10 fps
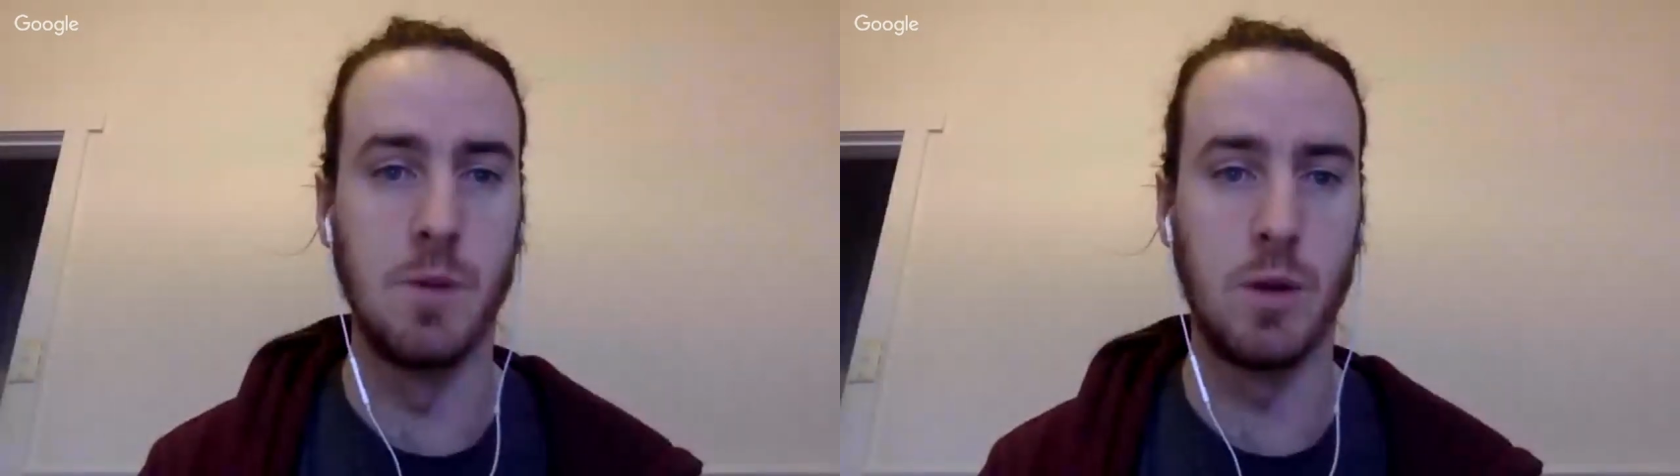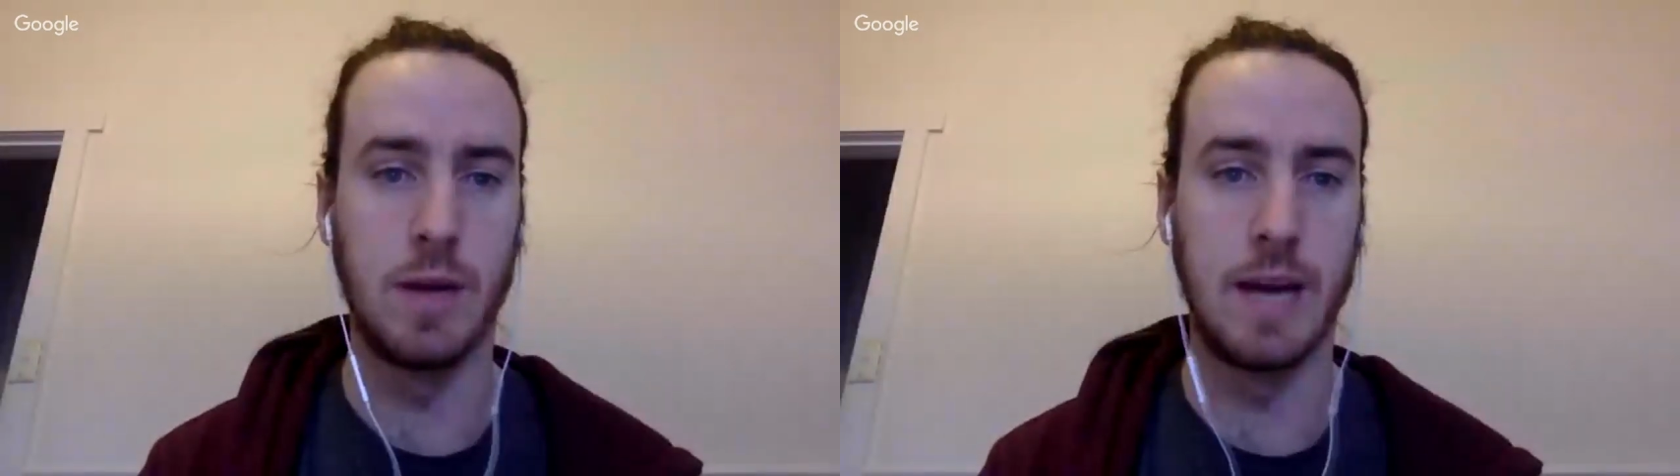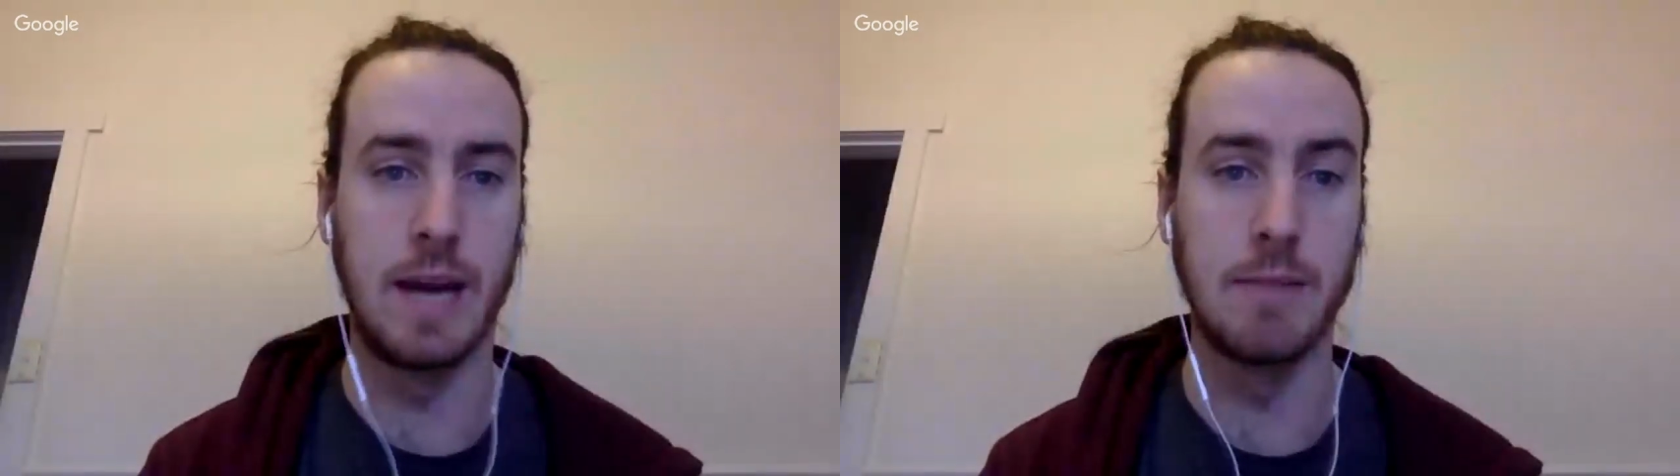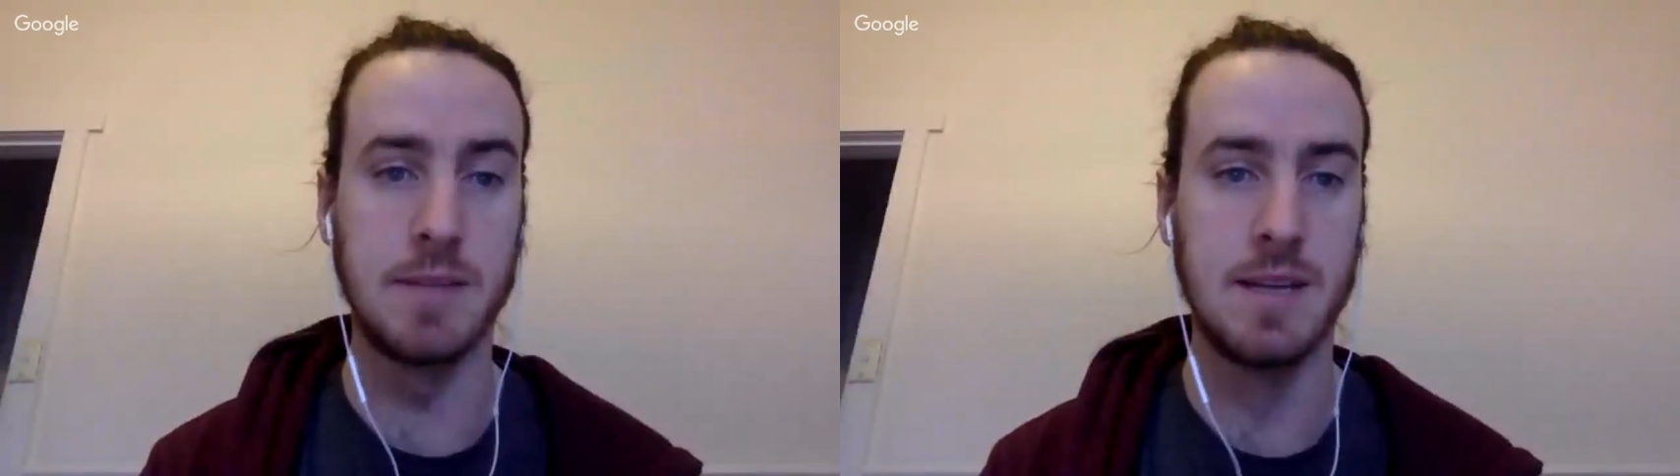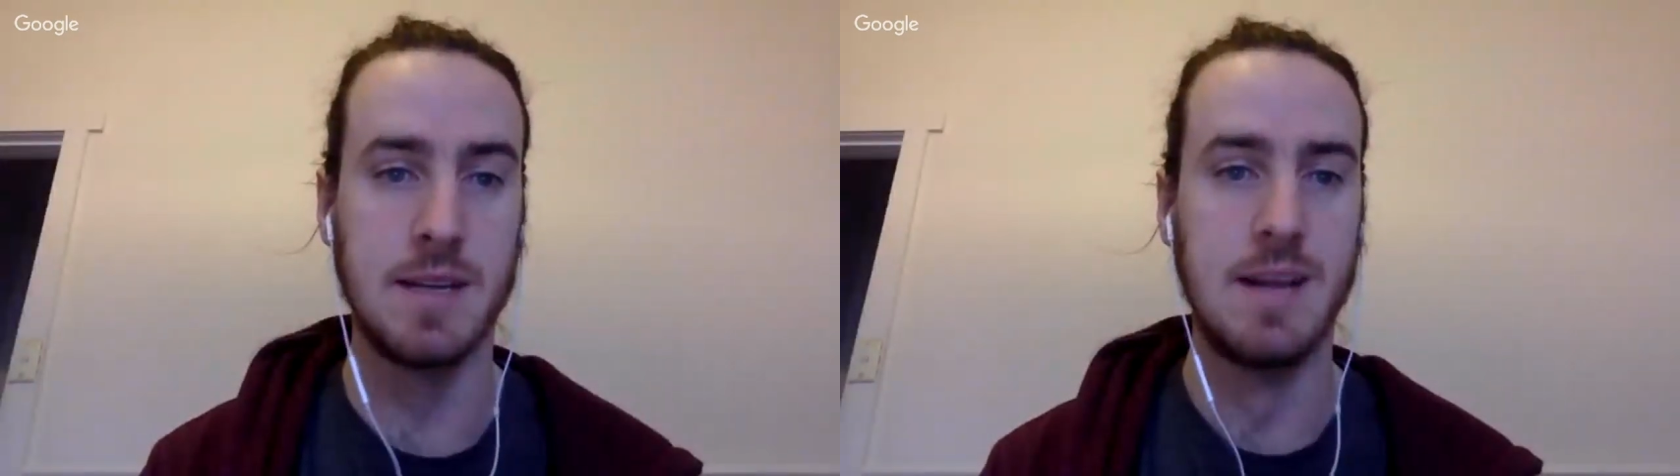or more
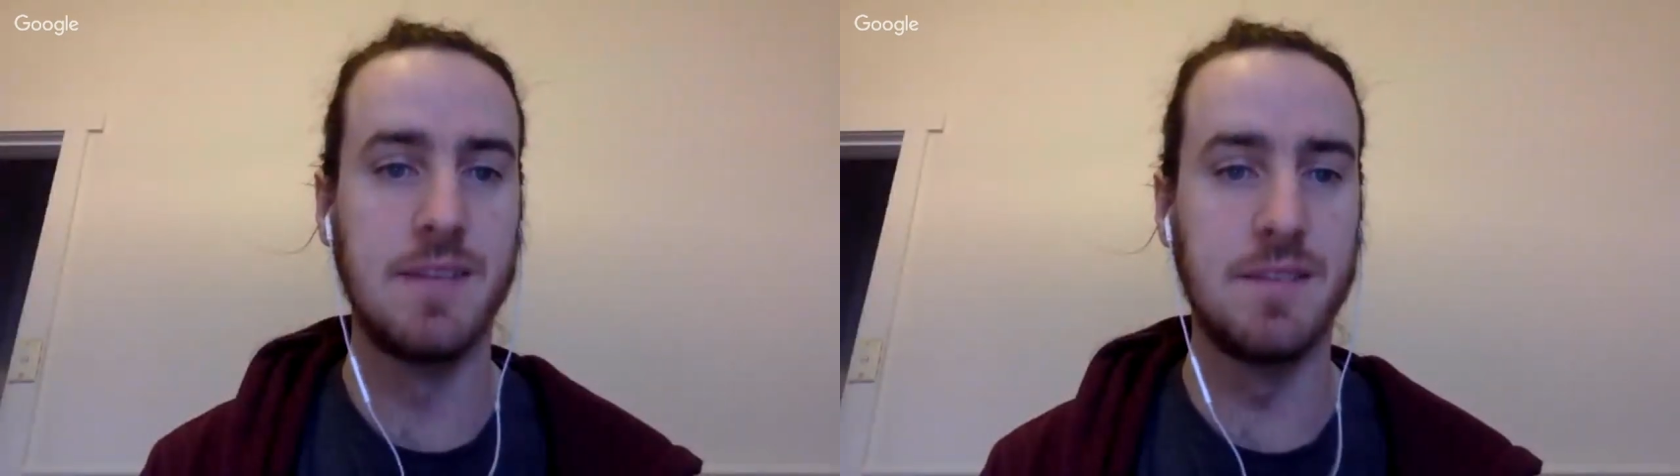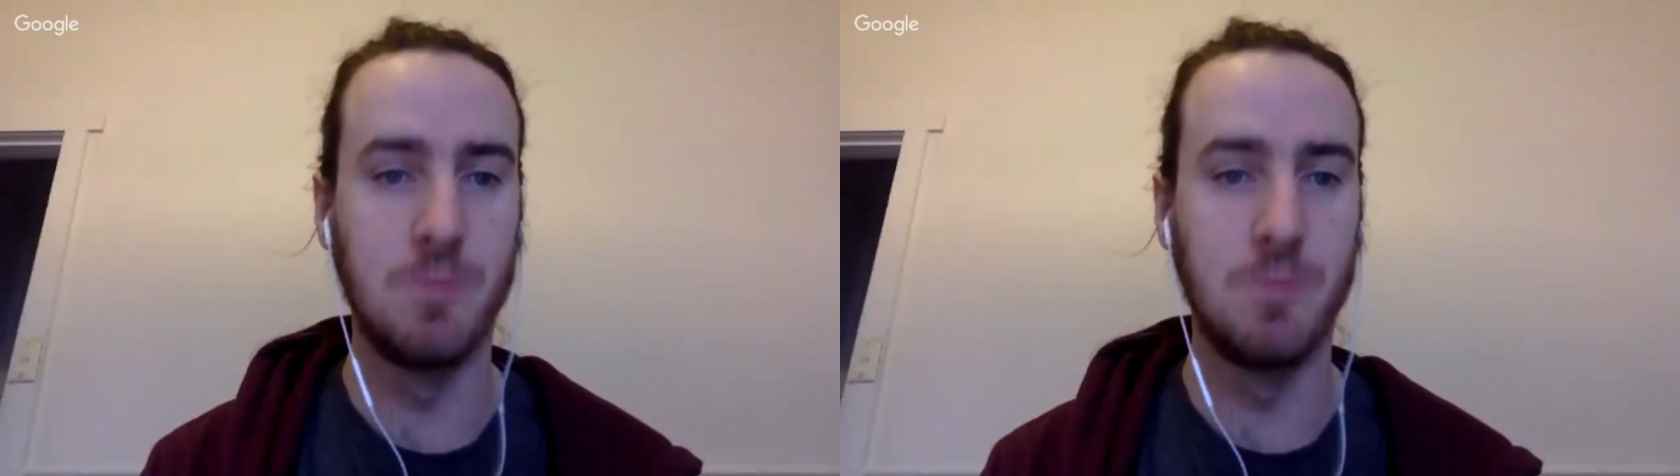games.